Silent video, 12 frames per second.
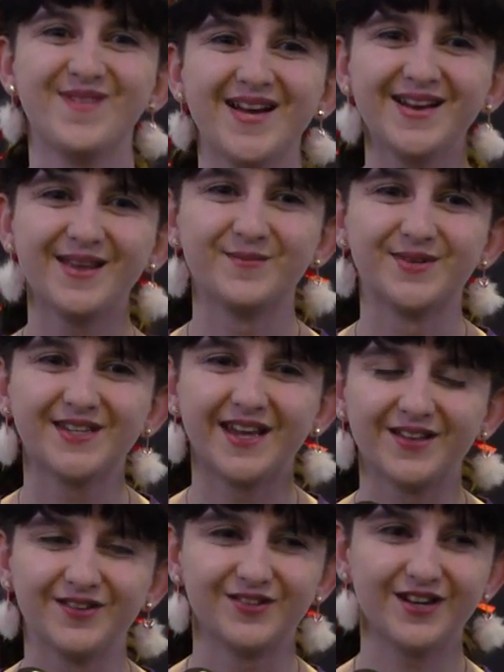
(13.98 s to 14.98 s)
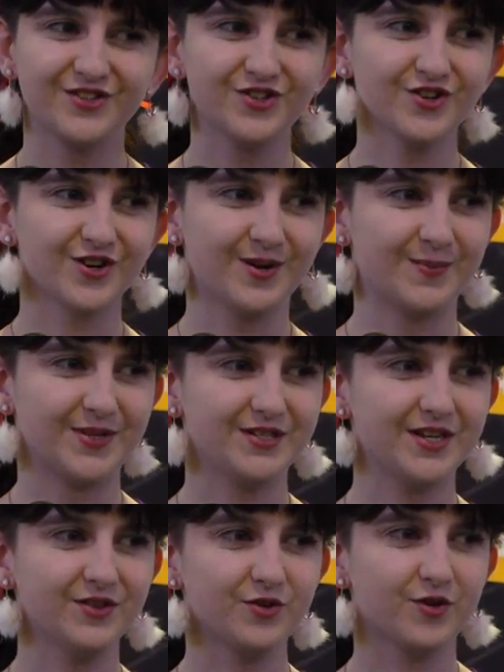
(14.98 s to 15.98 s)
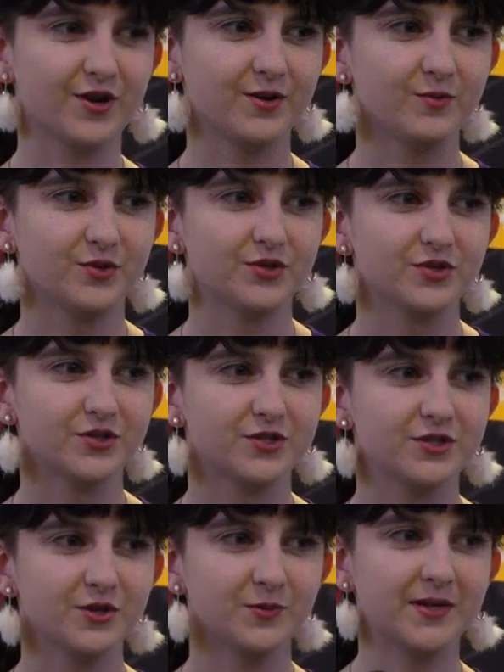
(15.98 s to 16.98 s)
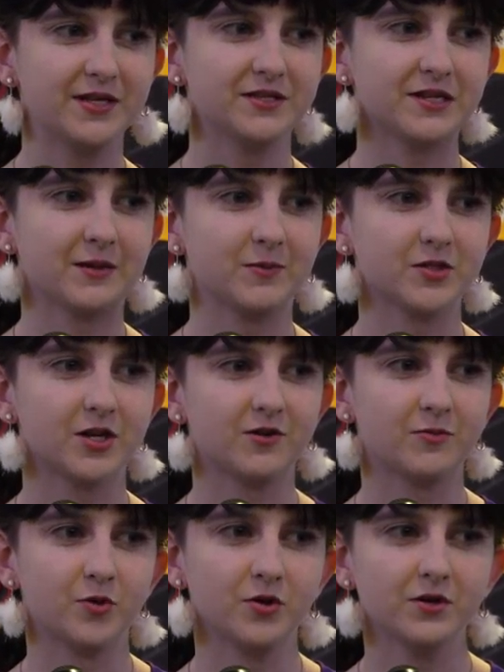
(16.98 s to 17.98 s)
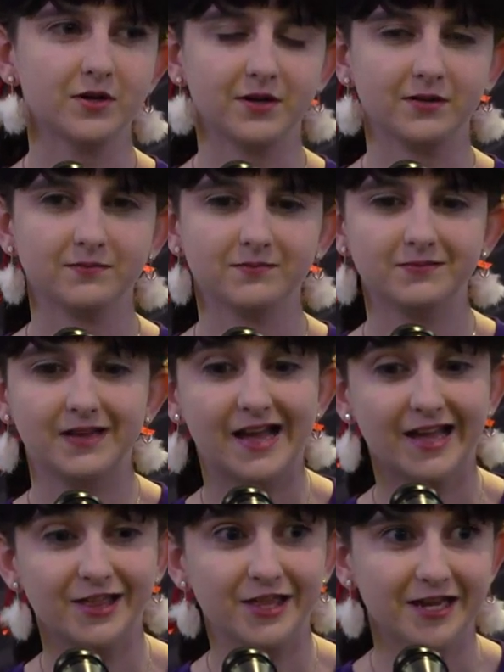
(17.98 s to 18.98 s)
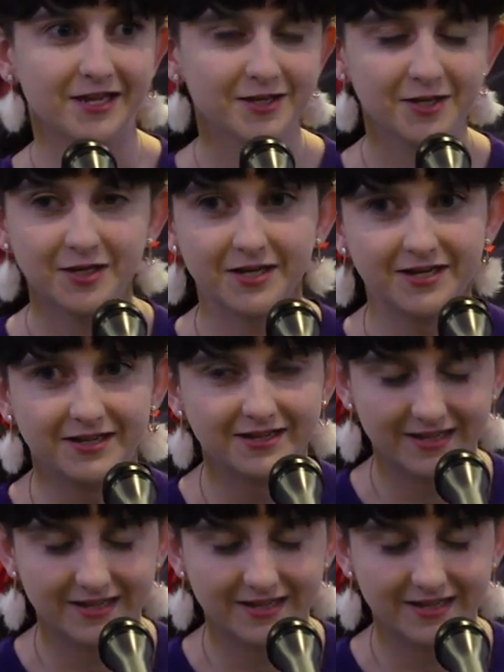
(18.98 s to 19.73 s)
my name is Kayla Dutcher. I'm in 10th grade, which still means I'm a sophomore, I, I think. Uh,